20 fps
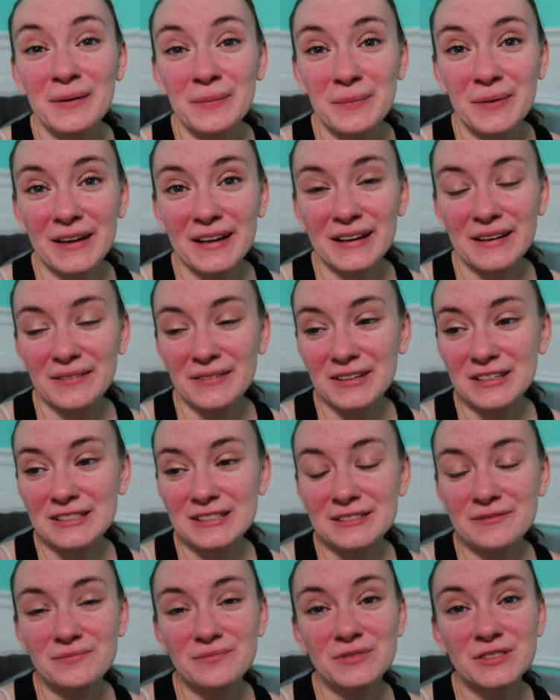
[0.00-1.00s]
Um,
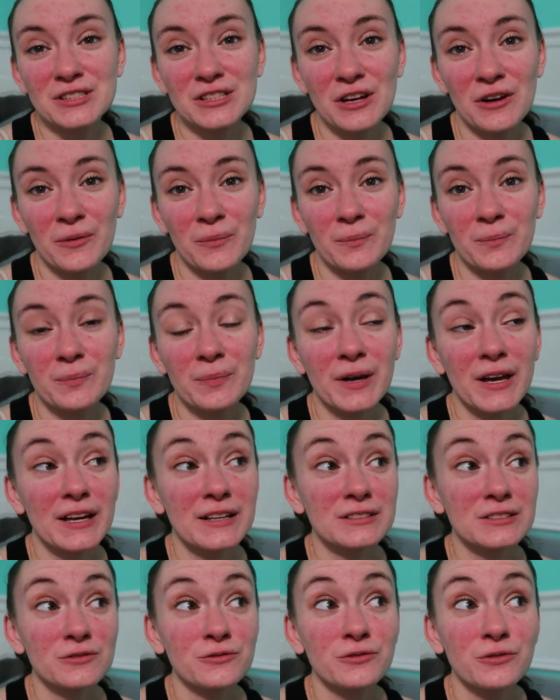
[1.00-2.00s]
anyways, so,
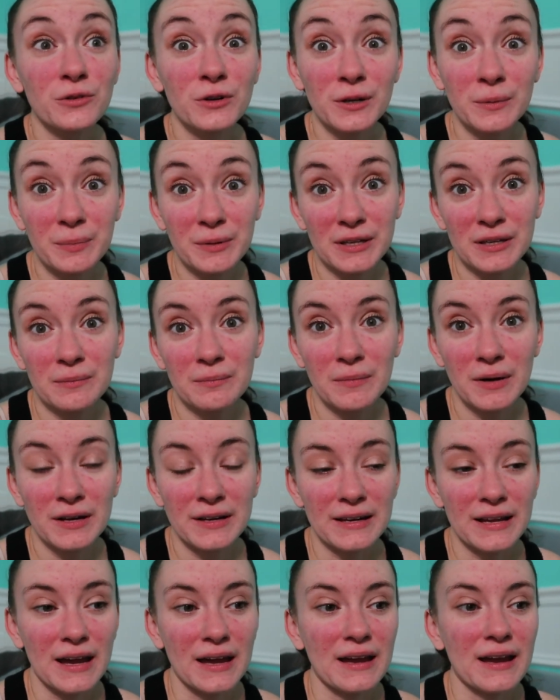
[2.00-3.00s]
but for being
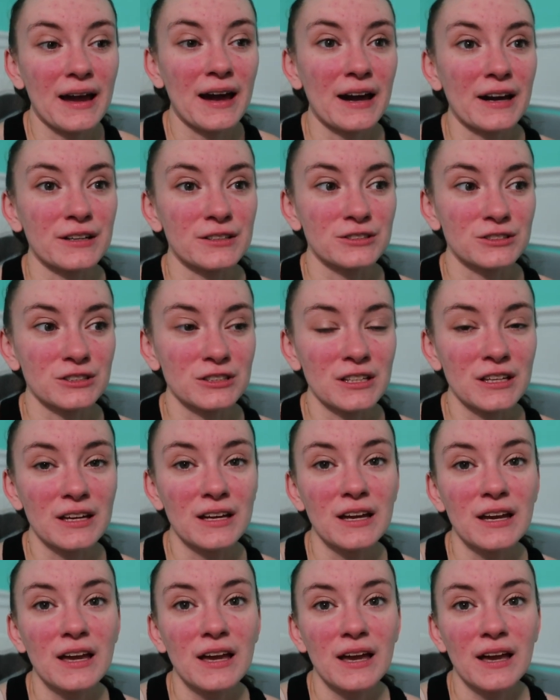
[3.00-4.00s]
Monday,
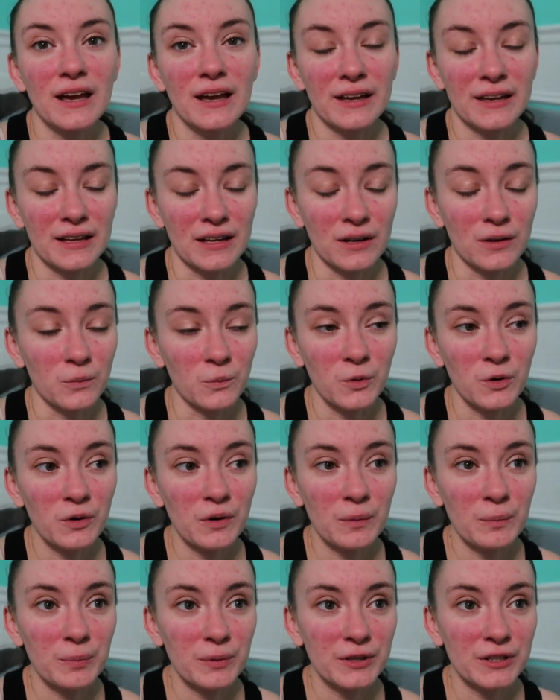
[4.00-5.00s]
actually, again, I
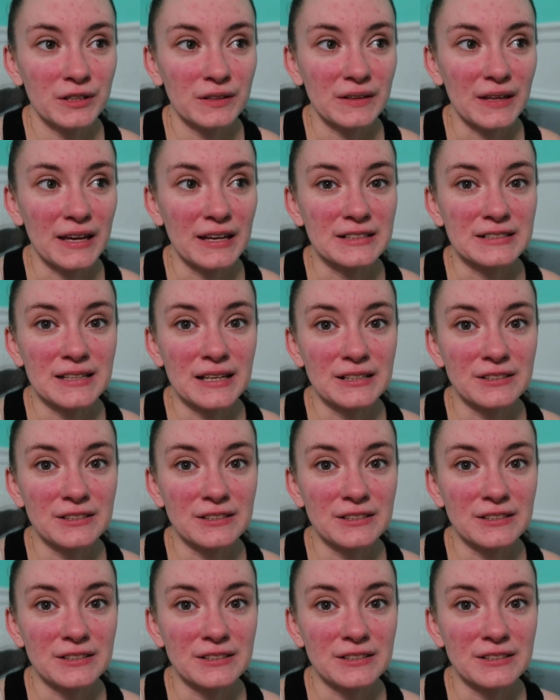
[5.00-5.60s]
woke up pretty late.